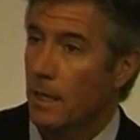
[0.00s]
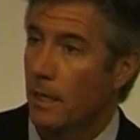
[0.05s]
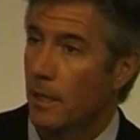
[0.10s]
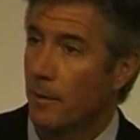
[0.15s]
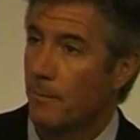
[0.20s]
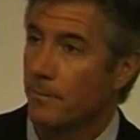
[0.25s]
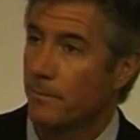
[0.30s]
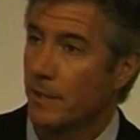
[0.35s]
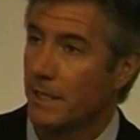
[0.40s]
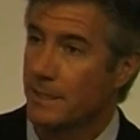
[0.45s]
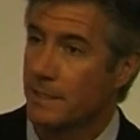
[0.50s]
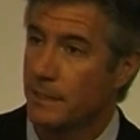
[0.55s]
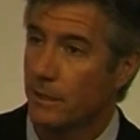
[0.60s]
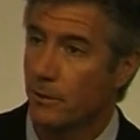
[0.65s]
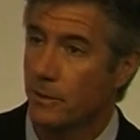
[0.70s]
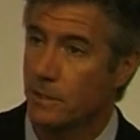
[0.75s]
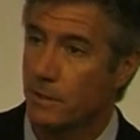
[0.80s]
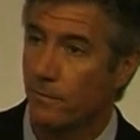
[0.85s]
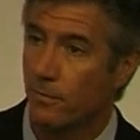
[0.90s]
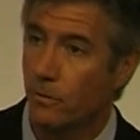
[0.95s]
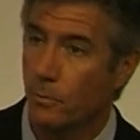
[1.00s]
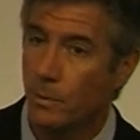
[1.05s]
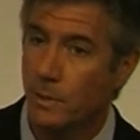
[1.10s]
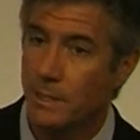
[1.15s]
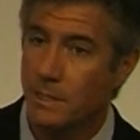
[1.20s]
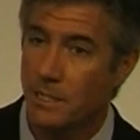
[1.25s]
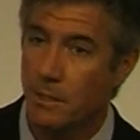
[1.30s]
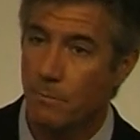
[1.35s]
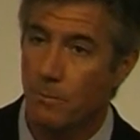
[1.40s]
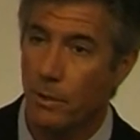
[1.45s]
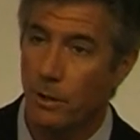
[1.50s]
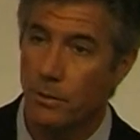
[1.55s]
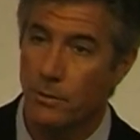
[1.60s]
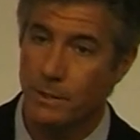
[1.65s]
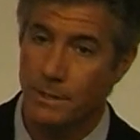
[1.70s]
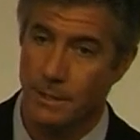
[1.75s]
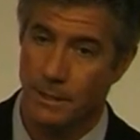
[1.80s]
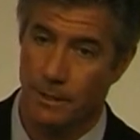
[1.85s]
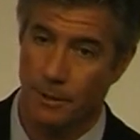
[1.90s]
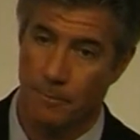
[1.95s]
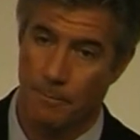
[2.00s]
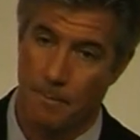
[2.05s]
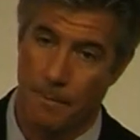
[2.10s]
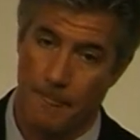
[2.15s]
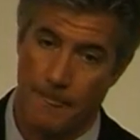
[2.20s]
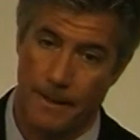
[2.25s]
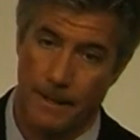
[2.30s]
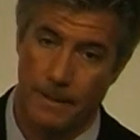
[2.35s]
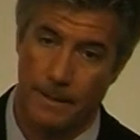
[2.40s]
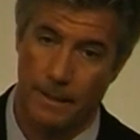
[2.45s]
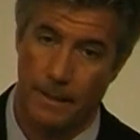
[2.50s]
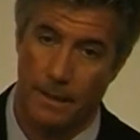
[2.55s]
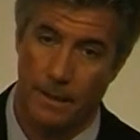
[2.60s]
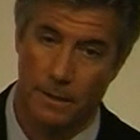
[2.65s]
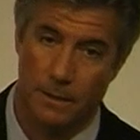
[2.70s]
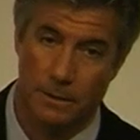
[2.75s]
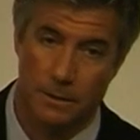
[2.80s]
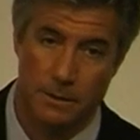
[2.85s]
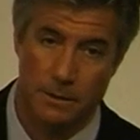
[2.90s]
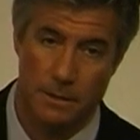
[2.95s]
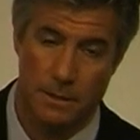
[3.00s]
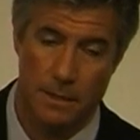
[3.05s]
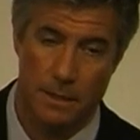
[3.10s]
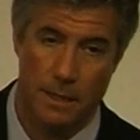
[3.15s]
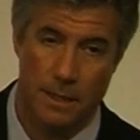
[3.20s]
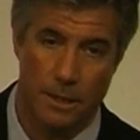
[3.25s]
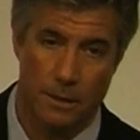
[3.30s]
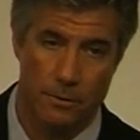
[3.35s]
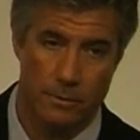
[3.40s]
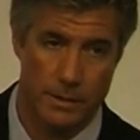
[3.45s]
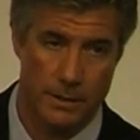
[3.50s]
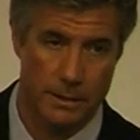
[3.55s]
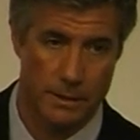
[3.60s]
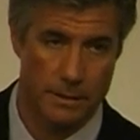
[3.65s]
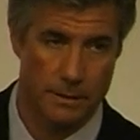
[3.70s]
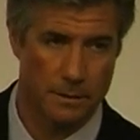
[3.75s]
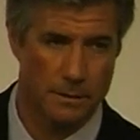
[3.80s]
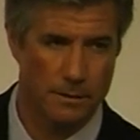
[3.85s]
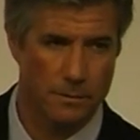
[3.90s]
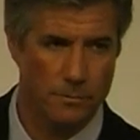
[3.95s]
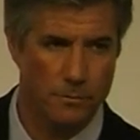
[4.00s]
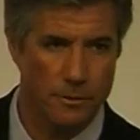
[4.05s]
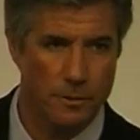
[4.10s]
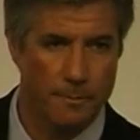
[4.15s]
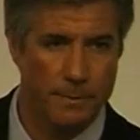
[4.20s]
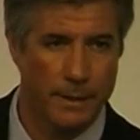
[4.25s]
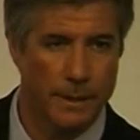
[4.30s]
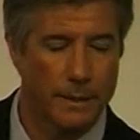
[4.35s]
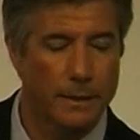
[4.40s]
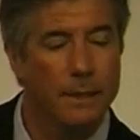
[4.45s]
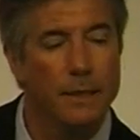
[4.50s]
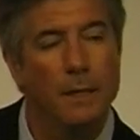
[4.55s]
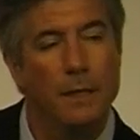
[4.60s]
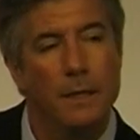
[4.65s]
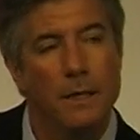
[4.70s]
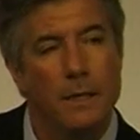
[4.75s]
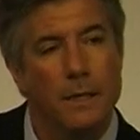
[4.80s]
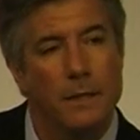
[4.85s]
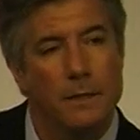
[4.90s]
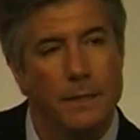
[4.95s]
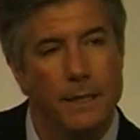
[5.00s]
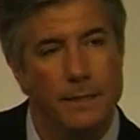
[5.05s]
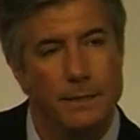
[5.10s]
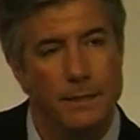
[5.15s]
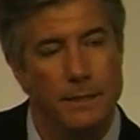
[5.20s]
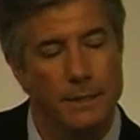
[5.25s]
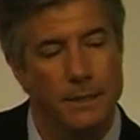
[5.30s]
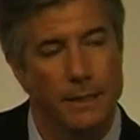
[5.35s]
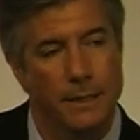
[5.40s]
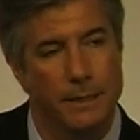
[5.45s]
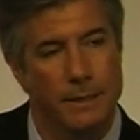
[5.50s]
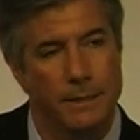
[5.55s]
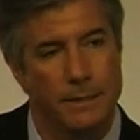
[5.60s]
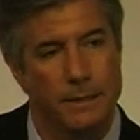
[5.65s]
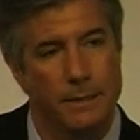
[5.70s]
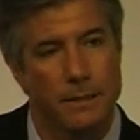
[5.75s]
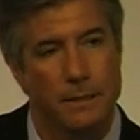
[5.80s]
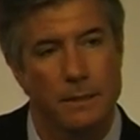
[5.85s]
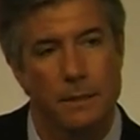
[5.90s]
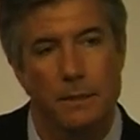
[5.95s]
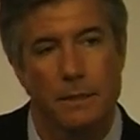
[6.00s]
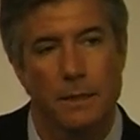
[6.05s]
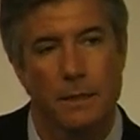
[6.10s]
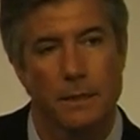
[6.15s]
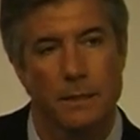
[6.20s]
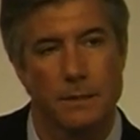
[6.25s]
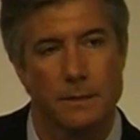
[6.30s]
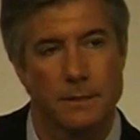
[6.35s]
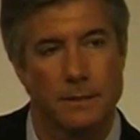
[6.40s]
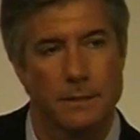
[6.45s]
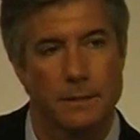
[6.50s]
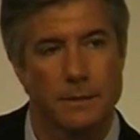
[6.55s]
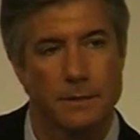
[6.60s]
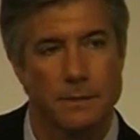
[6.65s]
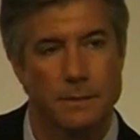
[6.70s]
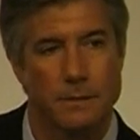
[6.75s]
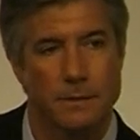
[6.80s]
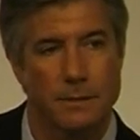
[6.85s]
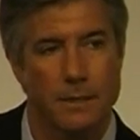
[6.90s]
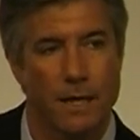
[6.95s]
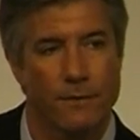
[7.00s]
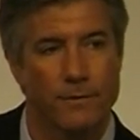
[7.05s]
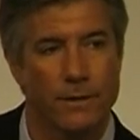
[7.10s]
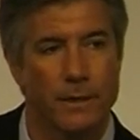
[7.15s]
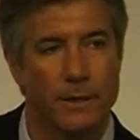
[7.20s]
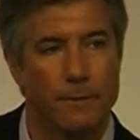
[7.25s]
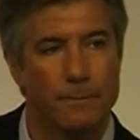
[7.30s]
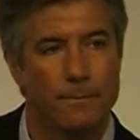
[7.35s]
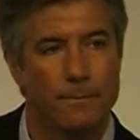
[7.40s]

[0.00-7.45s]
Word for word: Um, a series of three symposia I held now in, it would have been nineteen ninety-seven,